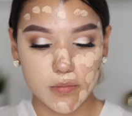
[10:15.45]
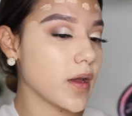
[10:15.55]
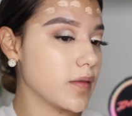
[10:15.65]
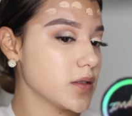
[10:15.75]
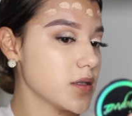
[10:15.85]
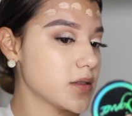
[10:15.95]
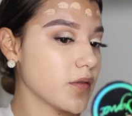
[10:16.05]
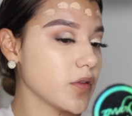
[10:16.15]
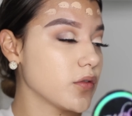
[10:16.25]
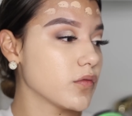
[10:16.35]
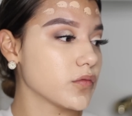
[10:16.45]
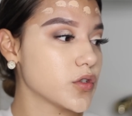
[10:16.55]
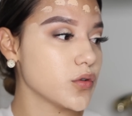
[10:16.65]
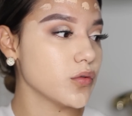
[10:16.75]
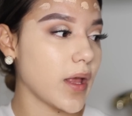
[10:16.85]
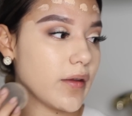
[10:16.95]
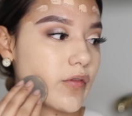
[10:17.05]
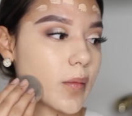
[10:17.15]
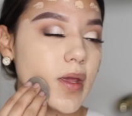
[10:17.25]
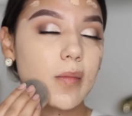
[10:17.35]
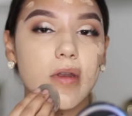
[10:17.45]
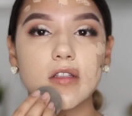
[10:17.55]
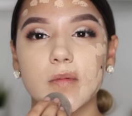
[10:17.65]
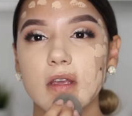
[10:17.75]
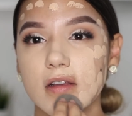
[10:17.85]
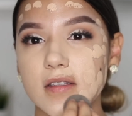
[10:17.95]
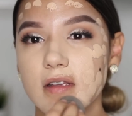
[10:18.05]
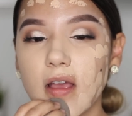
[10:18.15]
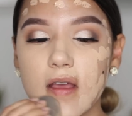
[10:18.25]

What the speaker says: Okay, this is definitely too light for me, but it's because